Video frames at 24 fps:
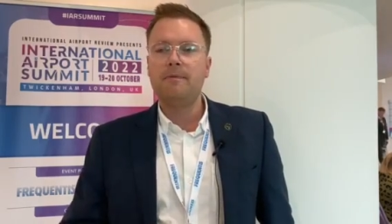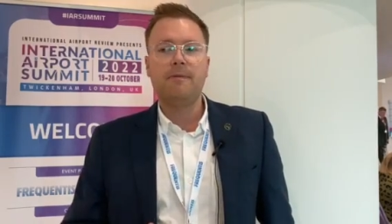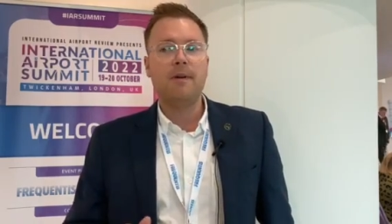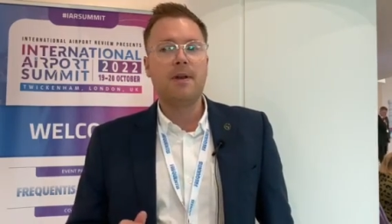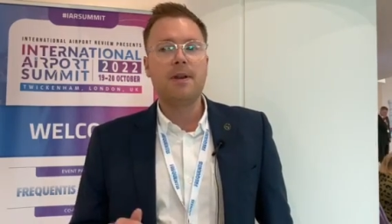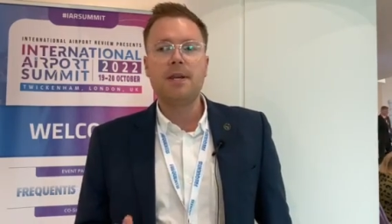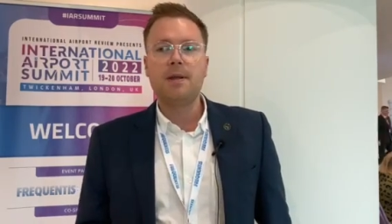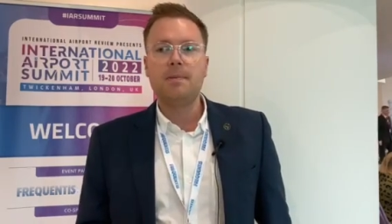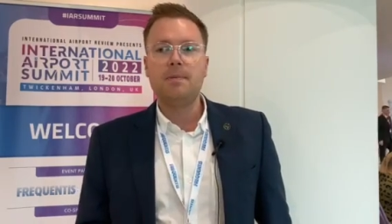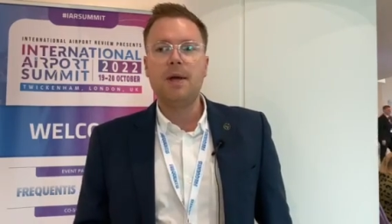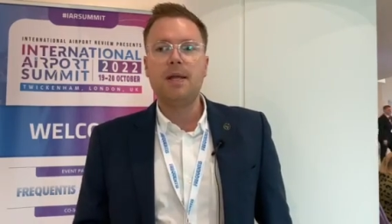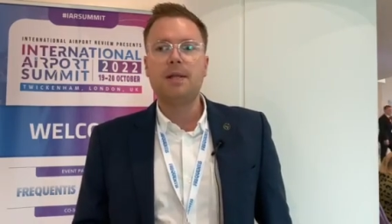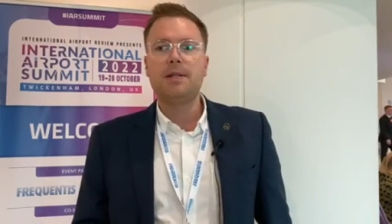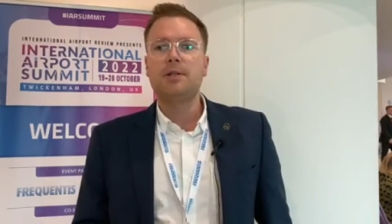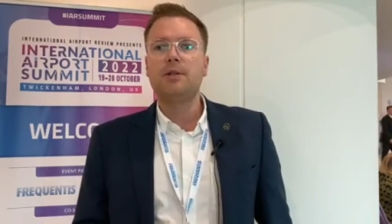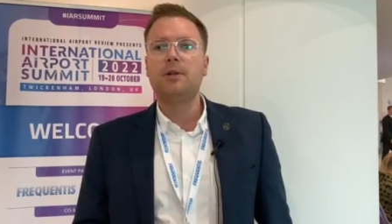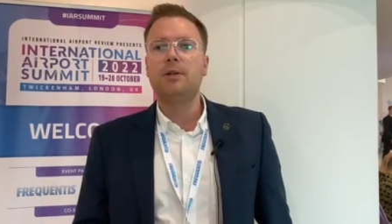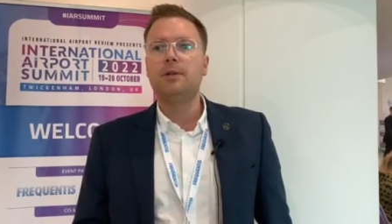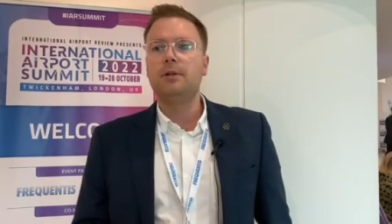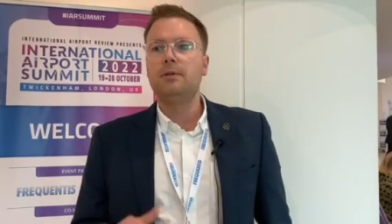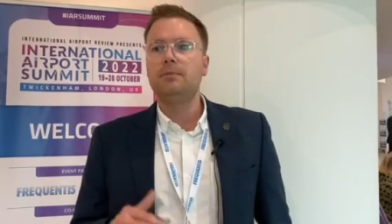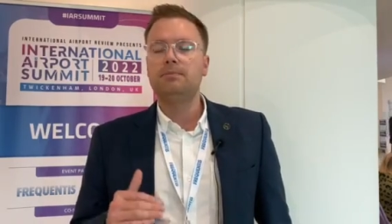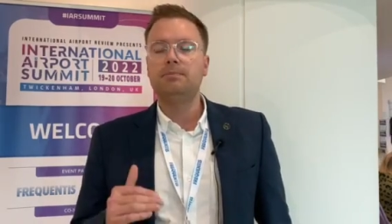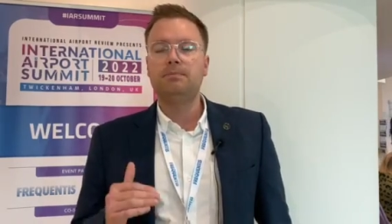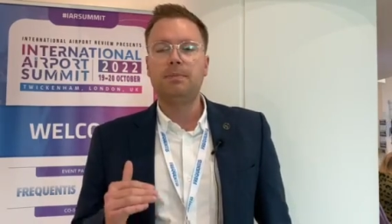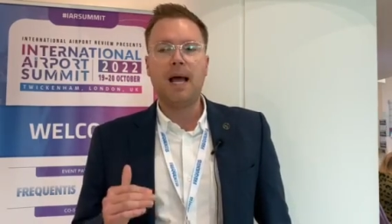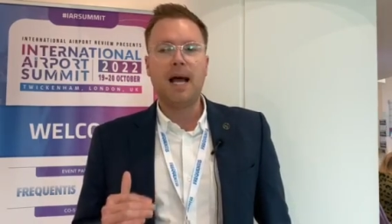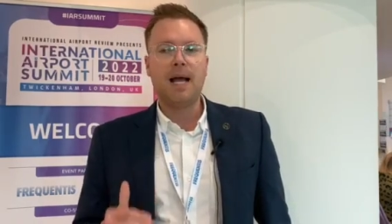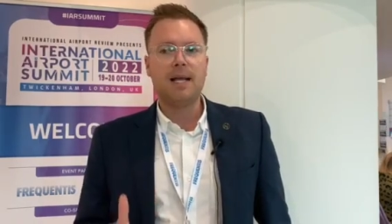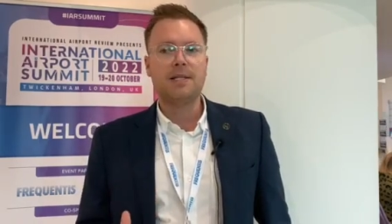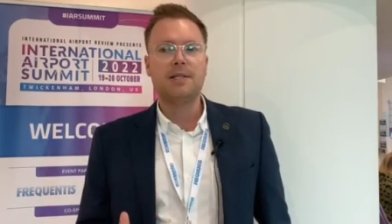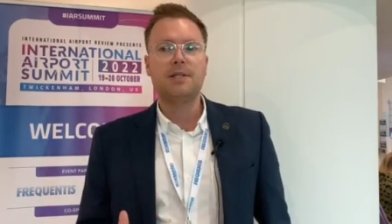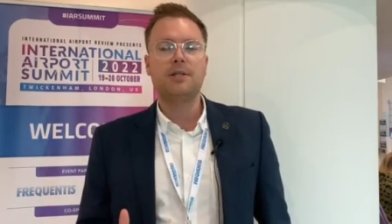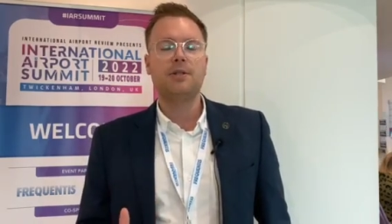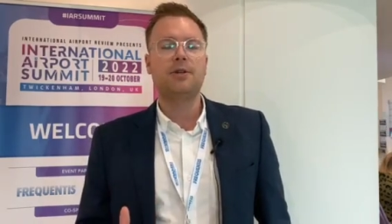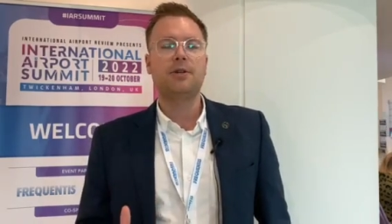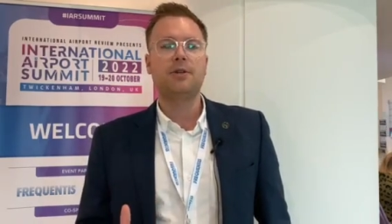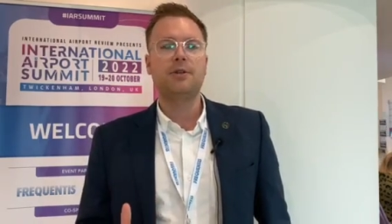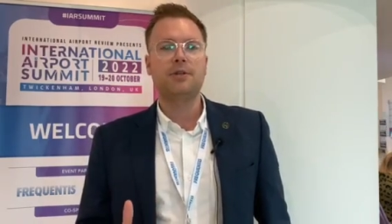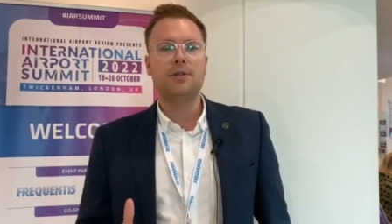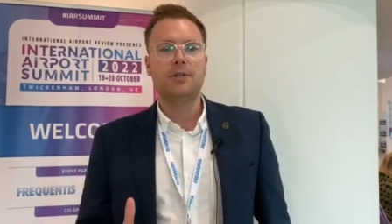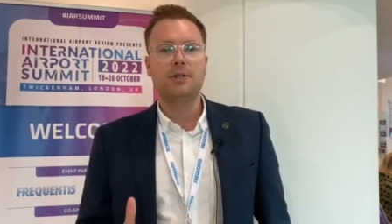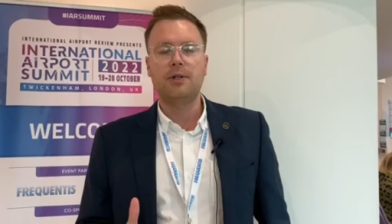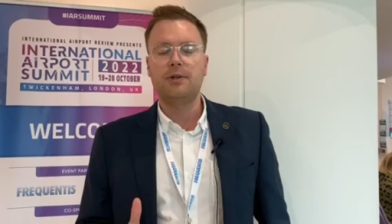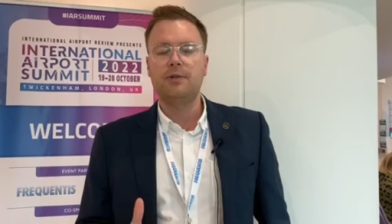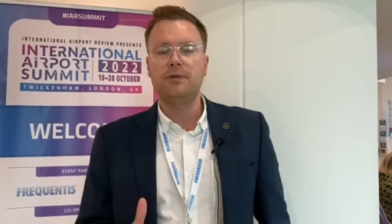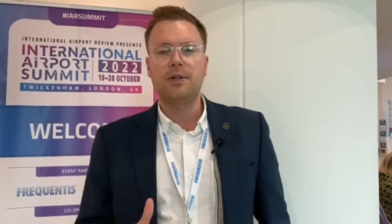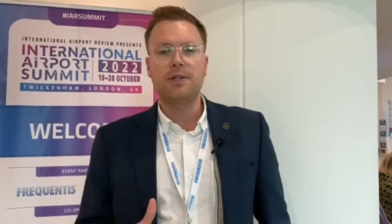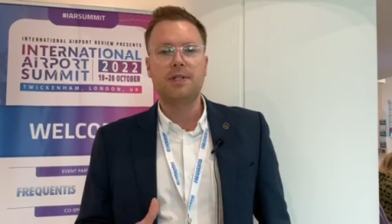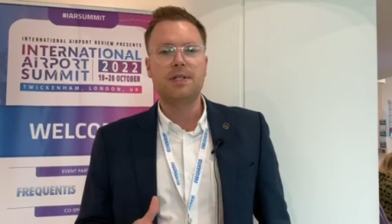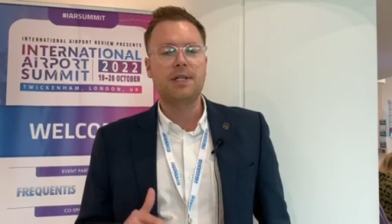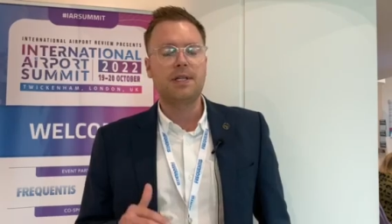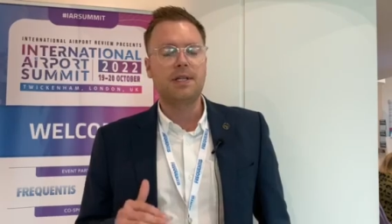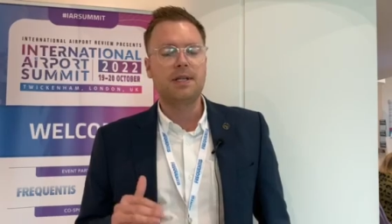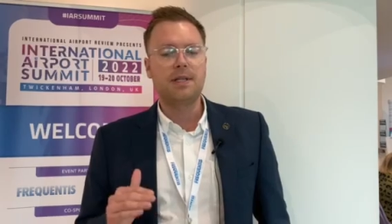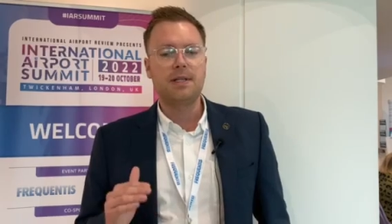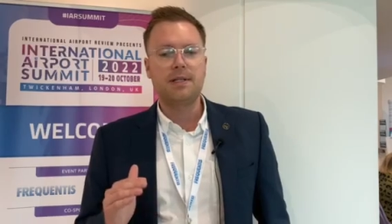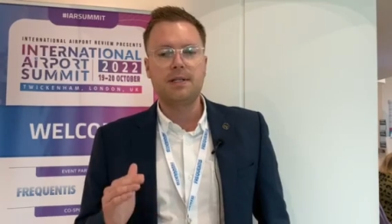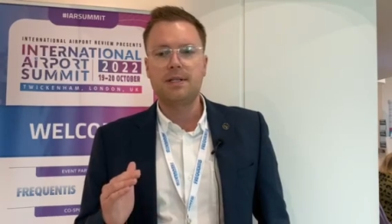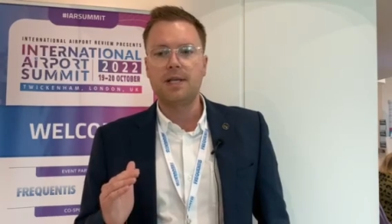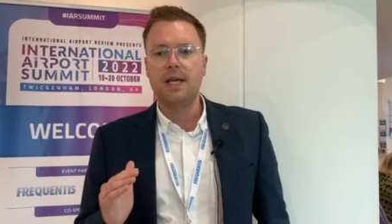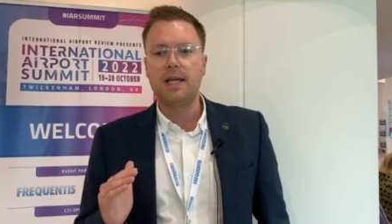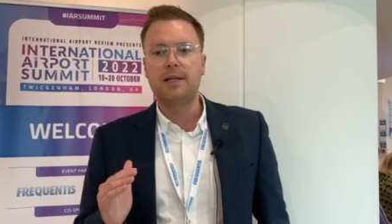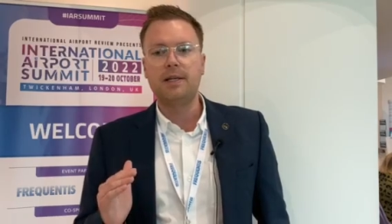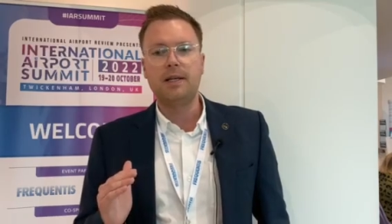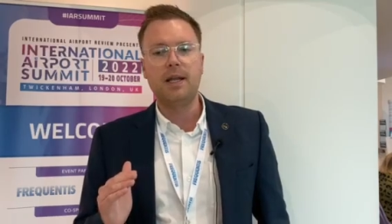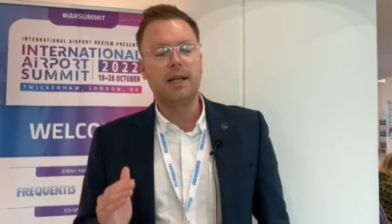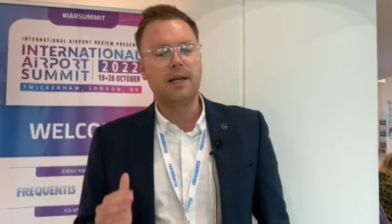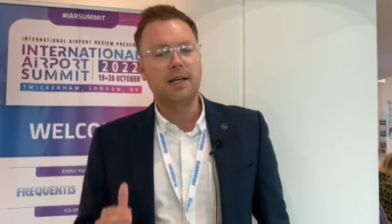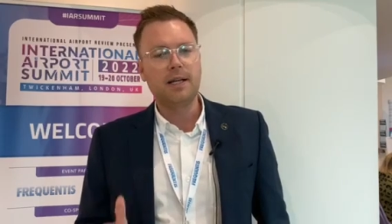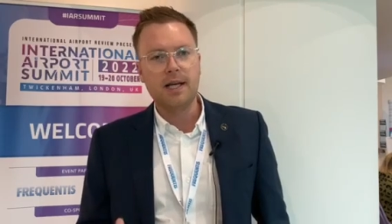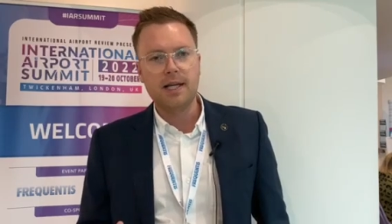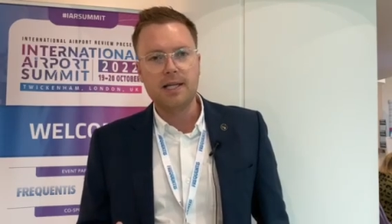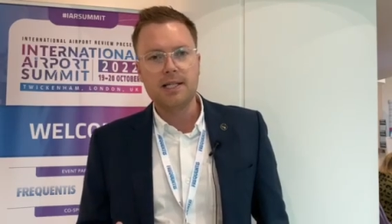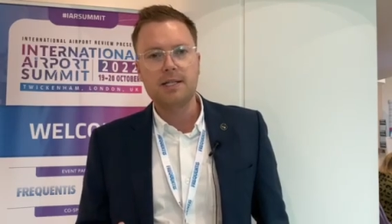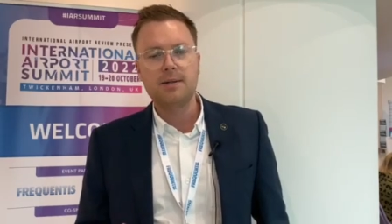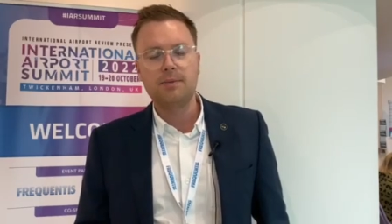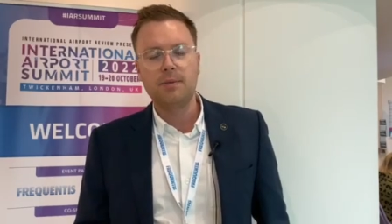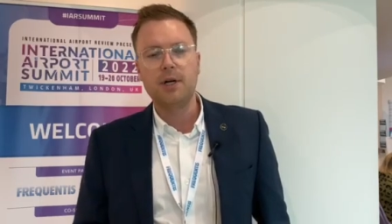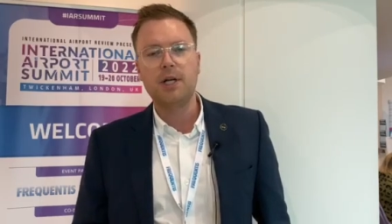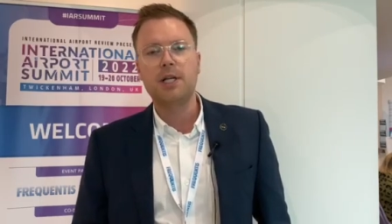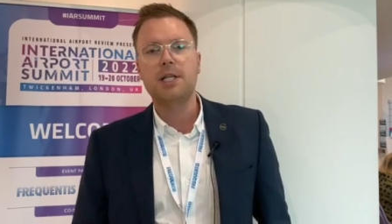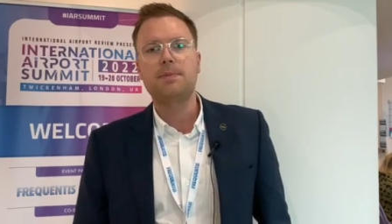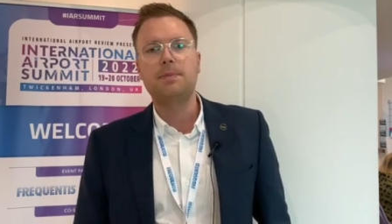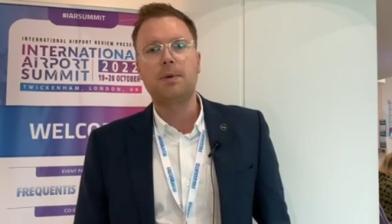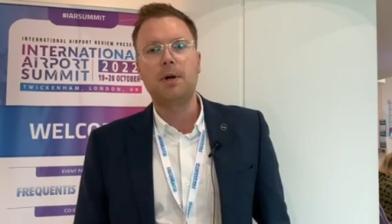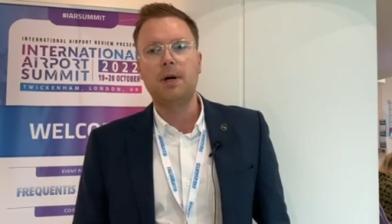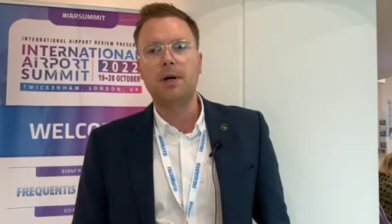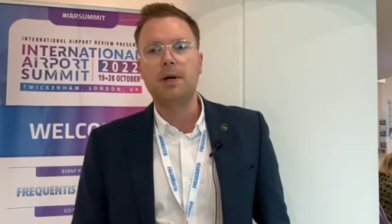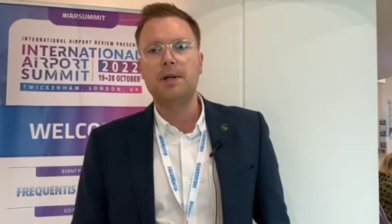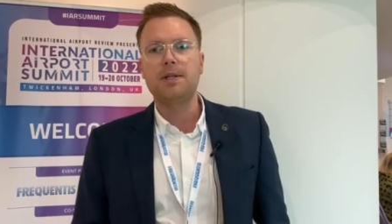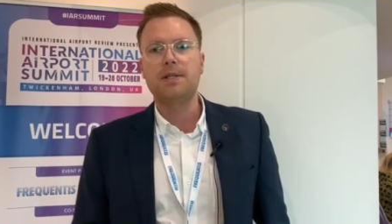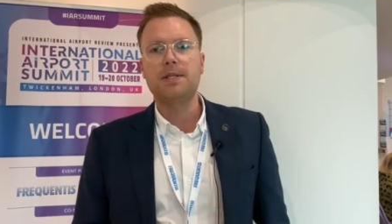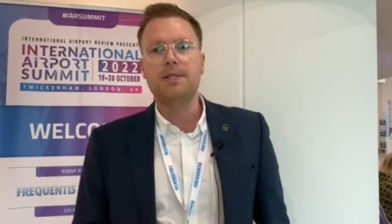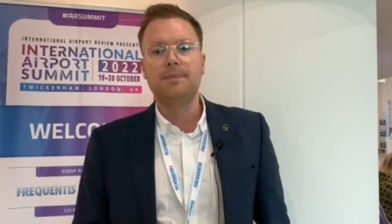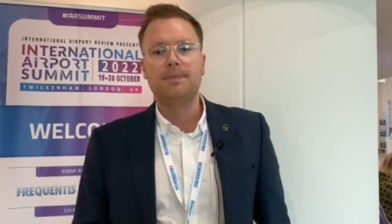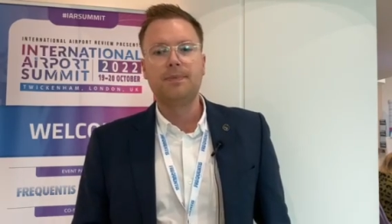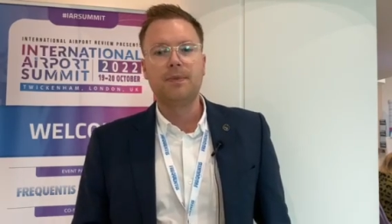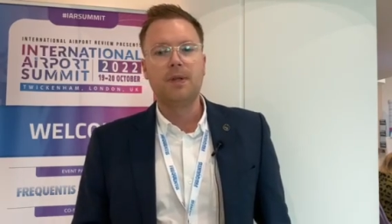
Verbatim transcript: fundamental passenger services and, and customer experience